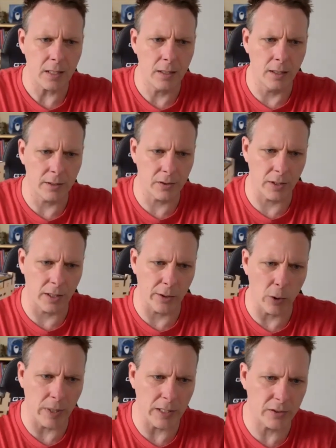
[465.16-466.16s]

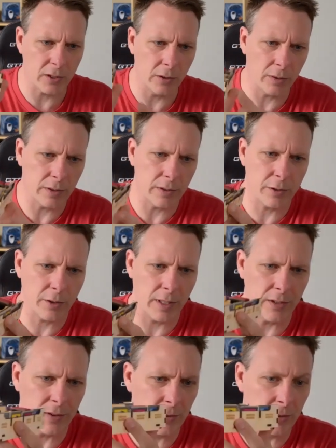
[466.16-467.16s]
scenario-based token
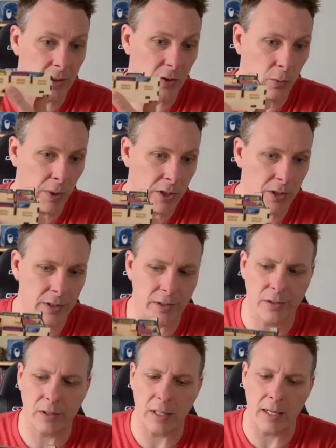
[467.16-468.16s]
trays, things like
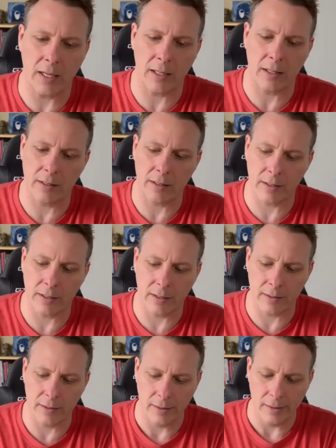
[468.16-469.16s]
switches and
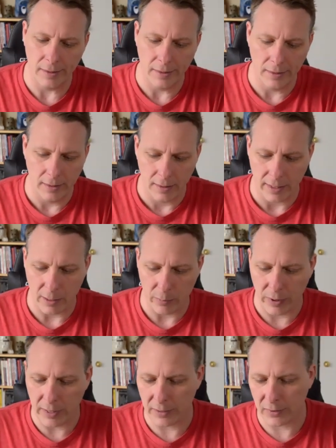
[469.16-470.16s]

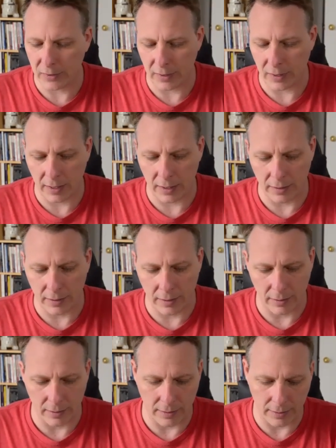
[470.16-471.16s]
pits and
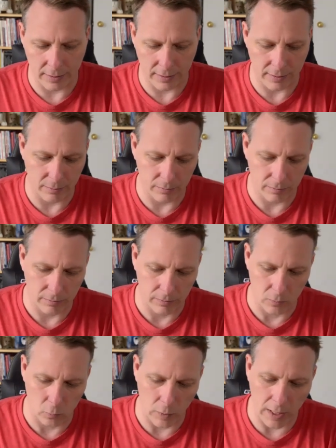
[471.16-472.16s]

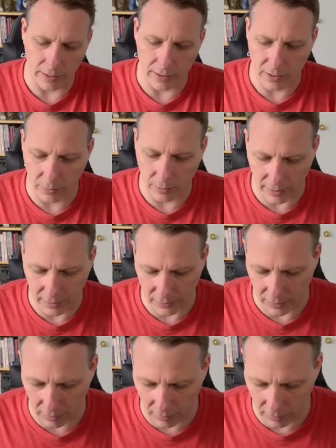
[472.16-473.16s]
rally tokens
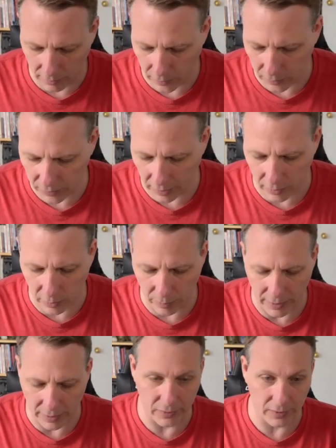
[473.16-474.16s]
and all of those other
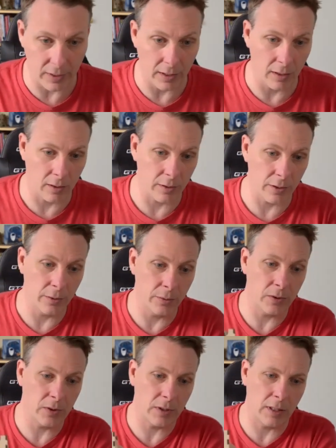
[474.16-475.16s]
bits that are
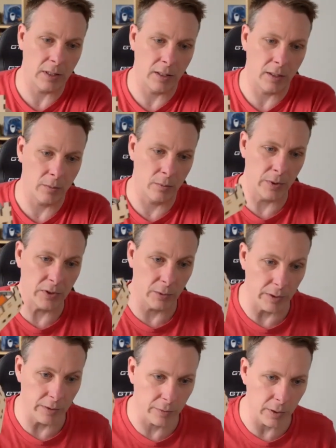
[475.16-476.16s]
used
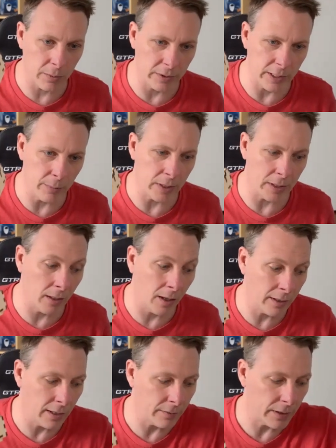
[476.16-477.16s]
reasonably frequently, but not
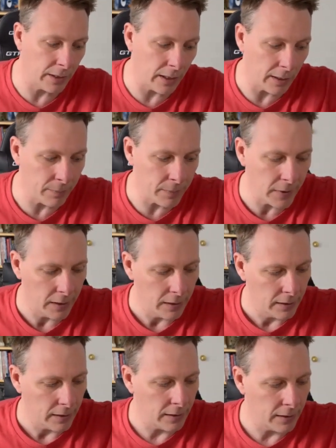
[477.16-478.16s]
in every game.
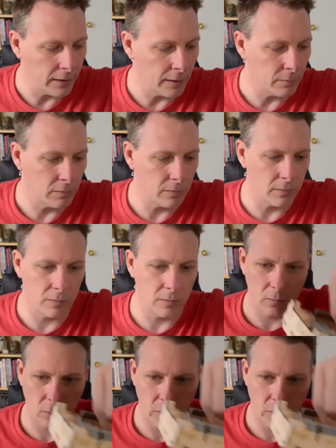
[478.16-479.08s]
We